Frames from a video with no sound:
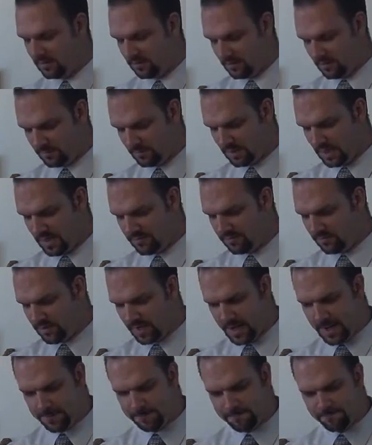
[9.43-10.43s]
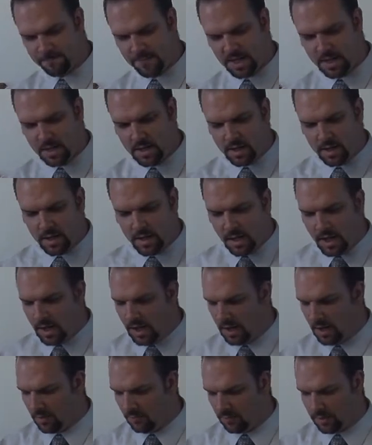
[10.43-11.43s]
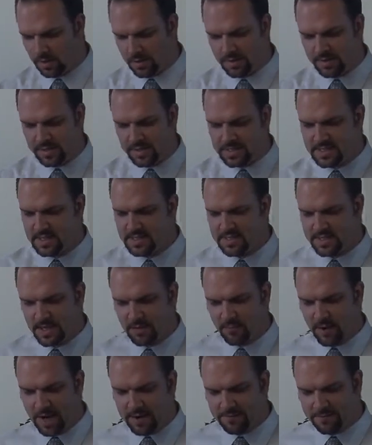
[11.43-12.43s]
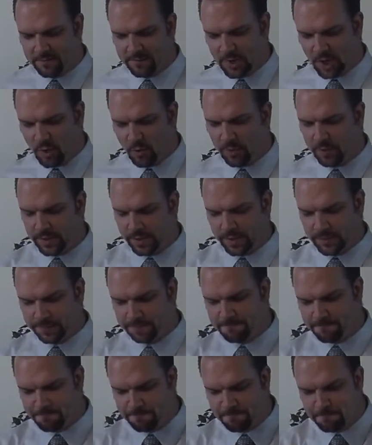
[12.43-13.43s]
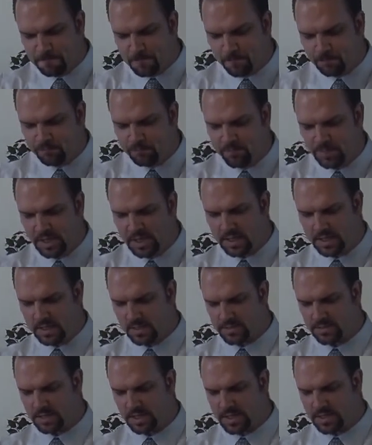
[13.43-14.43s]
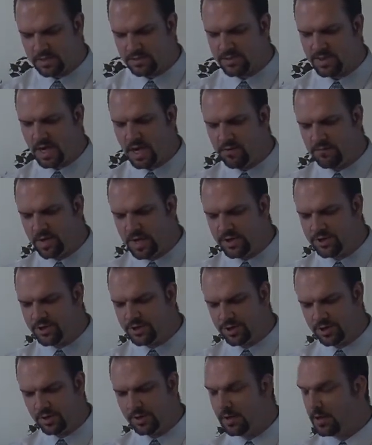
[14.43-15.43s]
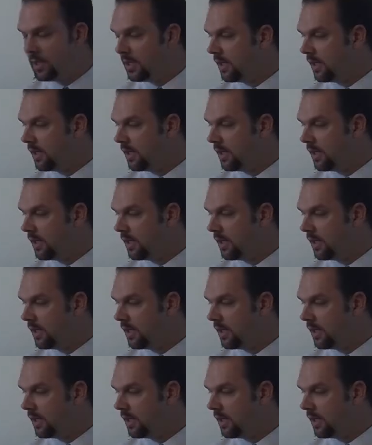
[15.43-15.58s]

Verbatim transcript: I'm glad for that. One of the things he said right from the opening is, in salvation,